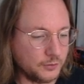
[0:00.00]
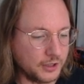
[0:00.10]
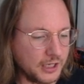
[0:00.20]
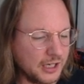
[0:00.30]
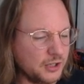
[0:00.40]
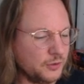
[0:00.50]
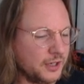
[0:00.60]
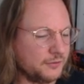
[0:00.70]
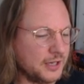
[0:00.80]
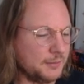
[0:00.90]
Well, can I do
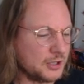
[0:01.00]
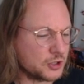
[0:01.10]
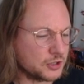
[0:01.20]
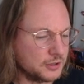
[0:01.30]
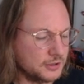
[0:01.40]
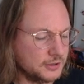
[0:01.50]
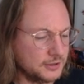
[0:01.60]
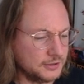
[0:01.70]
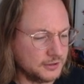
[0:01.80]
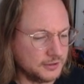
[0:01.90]
enough damage?
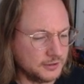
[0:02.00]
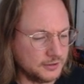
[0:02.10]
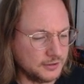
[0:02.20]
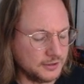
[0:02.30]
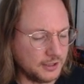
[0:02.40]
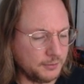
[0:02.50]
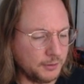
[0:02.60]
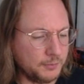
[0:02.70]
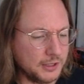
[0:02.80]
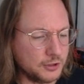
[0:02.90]
Am
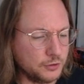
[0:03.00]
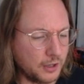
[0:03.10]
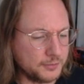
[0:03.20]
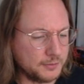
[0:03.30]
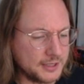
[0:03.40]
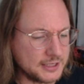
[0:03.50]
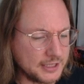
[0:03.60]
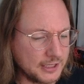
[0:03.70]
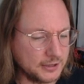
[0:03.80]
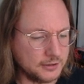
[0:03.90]
I being too
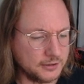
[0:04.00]
optimistic?